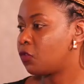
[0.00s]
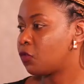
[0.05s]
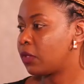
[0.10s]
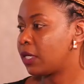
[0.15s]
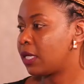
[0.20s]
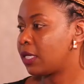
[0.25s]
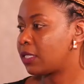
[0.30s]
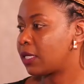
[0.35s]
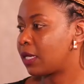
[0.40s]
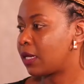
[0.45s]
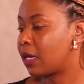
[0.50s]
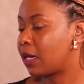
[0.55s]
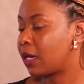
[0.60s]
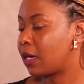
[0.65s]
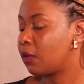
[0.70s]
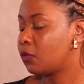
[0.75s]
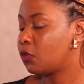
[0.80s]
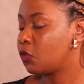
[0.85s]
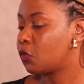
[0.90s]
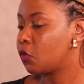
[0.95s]
to get an
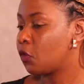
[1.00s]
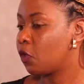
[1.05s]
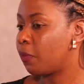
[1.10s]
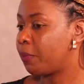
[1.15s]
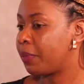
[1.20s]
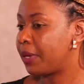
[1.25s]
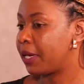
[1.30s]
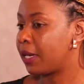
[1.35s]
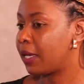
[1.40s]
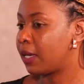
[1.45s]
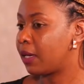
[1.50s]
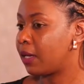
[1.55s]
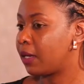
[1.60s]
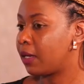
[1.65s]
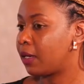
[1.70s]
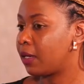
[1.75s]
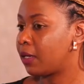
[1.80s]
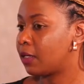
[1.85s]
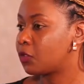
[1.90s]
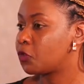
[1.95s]
account to open
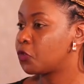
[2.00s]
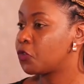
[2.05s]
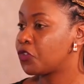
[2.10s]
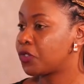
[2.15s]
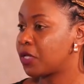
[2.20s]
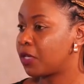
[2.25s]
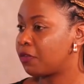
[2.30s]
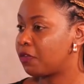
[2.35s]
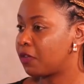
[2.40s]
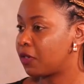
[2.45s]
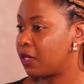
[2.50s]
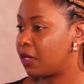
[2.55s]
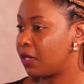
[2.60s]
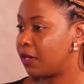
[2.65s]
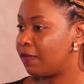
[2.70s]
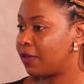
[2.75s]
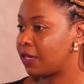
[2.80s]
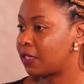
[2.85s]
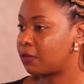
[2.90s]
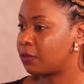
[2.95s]
to trade for
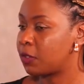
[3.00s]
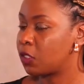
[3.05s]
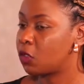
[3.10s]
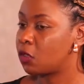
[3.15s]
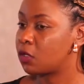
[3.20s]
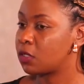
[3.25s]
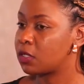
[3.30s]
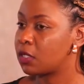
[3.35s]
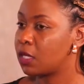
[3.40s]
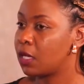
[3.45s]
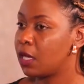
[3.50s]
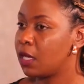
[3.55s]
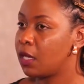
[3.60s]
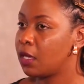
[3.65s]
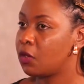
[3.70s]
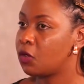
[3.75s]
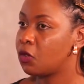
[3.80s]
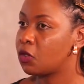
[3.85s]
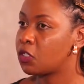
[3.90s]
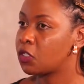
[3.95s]
derivatives, because
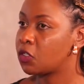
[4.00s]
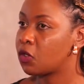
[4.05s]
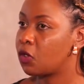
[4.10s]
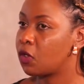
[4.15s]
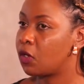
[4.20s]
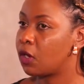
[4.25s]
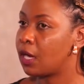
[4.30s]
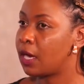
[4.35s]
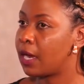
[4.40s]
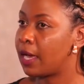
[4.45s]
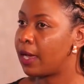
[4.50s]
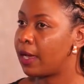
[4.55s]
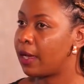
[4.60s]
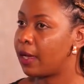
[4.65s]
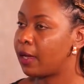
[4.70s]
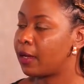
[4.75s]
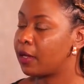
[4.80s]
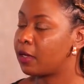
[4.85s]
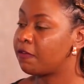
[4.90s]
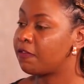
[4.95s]
not all
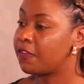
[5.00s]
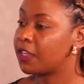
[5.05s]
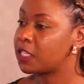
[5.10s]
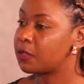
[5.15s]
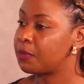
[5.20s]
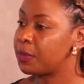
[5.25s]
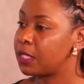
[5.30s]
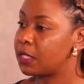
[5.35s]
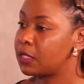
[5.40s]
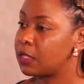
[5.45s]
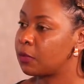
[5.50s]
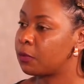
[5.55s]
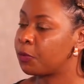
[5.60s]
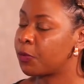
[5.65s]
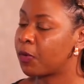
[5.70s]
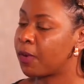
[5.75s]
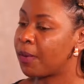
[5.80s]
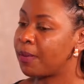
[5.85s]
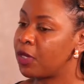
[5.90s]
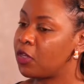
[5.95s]
investment,
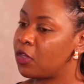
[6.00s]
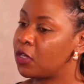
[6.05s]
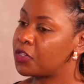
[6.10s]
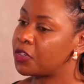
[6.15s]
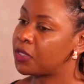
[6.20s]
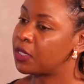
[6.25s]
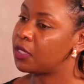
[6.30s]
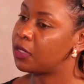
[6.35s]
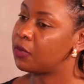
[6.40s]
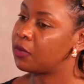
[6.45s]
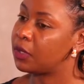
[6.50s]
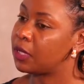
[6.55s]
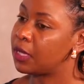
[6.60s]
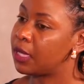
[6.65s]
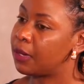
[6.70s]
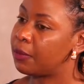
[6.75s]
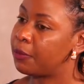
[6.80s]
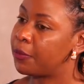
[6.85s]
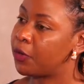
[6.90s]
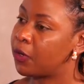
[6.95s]
probably you're trading with
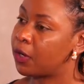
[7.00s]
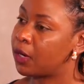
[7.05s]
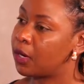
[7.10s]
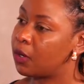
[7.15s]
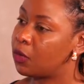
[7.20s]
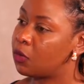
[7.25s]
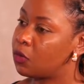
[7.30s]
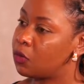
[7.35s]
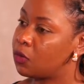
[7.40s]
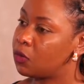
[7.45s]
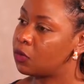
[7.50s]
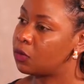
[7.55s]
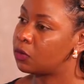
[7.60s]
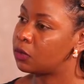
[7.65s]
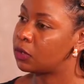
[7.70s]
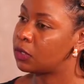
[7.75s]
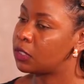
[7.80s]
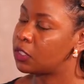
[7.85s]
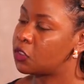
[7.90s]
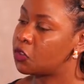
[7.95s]
a broker who
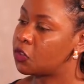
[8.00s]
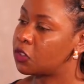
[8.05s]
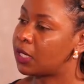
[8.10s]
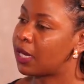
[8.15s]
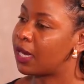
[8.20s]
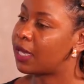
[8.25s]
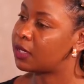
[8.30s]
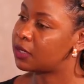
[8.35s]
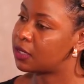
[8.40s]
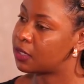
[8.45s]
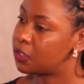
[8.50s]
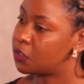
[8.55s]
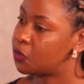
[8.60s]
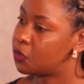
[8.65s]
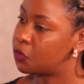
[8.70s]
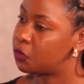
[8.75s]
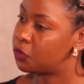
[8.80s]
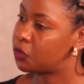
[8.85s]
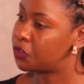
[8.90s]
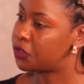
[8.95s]
is not licensed
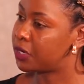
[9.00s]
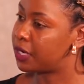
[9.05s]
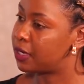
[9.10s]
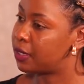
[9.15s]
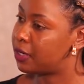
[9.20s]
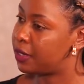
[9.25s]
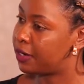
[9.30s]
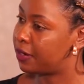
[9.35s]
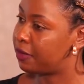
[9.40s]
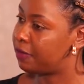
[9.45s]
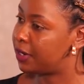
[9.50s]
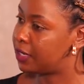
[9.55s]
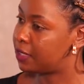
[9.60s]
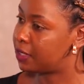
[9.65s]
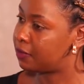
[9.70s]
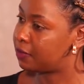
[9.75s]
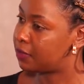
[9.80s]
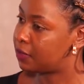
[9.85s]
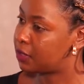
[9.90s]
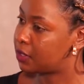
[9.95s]
to trade
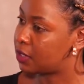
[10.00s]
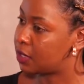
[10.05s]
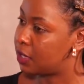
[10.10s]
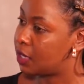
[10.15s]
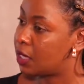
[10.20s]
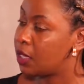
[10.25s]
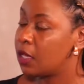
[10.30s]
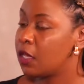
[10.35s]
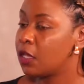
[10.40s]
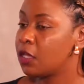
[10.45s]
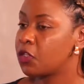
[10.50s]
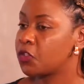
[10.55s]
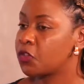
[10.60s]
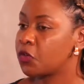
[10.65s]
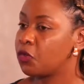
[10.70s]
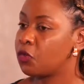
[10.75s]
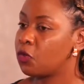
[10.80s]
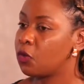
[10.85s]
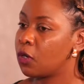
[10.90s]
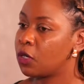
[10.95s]
derivatives, you see. So
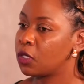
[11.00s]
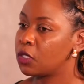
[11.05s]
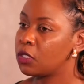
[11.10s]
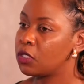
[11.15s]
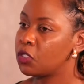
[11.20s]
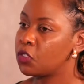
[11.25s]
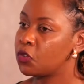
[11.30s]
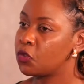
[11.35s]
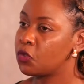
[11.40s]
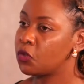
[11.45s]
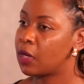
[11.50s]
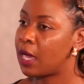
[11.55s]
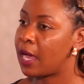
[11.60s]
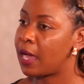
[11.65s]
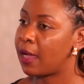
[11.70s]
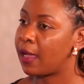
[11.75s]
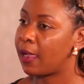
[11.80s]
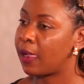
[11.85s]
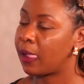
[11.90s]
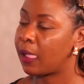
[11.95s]
you walk into
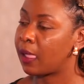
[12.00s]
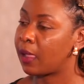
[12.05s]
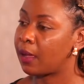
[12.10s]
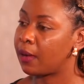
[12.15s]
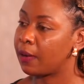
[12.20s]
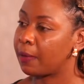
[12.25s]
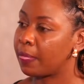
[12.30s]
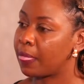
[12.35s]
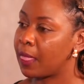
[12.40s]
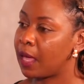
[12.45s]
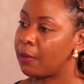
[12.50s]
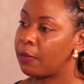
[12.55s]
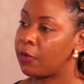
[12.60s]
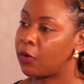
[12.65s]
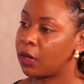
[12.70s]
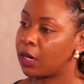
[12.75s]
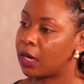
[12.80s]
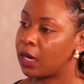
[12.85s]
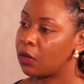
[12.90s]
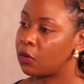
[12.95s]
a
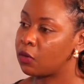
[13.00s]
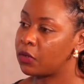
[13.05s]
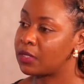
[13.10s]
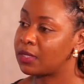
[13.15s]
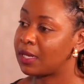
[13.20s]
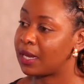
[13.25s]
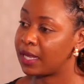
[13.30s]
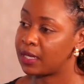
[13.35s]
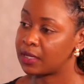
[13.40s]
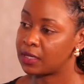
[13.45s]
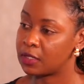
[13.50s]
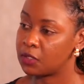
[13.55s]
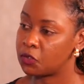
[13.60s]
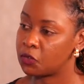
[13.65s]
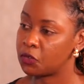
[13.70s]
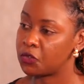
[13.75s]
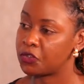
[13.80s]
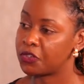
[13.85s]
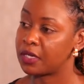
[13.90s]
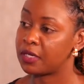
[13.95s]
broker who is licensed
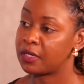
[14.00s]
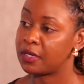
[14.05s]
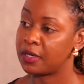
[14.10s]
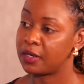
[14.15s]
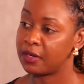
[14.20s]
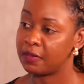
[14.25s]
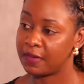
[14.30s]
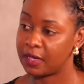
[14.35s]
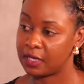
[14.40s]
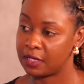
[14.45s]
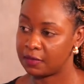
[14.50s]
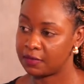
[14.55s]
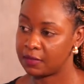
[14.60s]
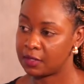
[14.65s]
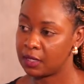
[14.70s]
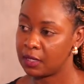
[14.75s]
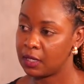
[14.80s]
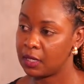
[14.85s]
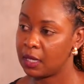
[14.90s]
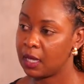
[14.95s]
to trade derivatives,
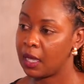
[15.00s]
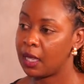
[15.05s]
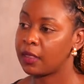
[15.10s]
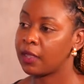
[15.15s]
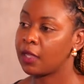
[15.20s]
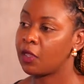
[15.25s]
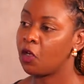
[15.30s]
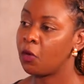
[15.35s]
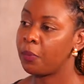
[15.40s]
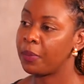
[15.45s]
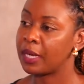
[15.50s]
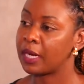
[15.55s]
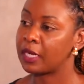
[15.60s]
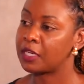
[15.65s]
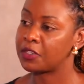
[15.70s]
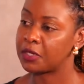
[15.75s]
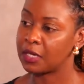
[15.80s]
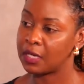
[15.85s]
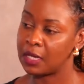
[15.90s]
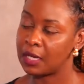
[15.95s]
and they open a
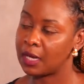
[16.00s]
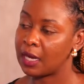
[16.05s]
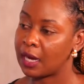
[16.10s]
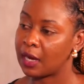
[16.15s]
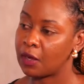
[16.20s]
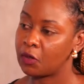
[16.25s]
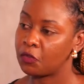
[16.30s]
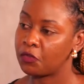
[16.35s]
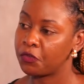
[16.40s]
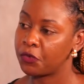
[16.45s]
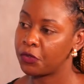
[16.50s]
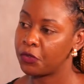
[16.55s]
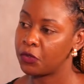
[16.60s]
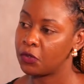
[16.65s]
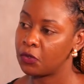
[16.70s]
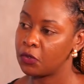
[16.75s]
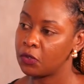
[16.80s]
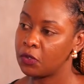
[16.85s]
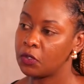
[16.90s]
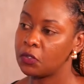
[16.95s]
trading account for
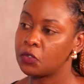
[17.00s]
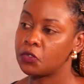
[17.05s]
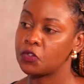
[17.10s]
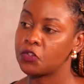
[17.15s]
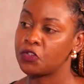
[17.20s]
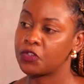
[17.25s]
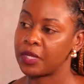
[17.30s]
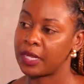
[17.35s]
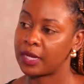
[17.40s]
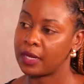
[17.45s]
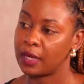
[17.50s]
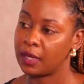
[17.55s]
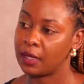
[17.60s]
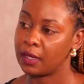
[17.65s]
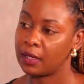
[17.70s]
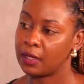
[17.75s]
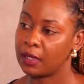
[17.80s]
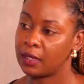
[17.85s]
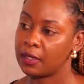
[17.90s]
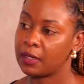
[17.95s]
you to trade
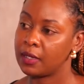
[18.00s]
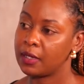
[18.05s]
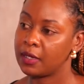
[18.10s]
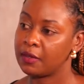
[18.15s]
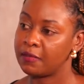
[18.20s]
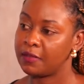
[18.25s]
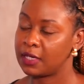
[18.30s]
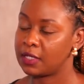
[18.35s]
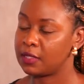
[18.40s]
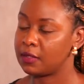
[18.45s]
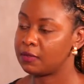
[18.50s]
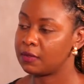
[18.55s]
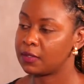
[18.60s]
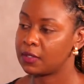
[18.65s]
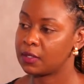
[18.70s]
derivatives.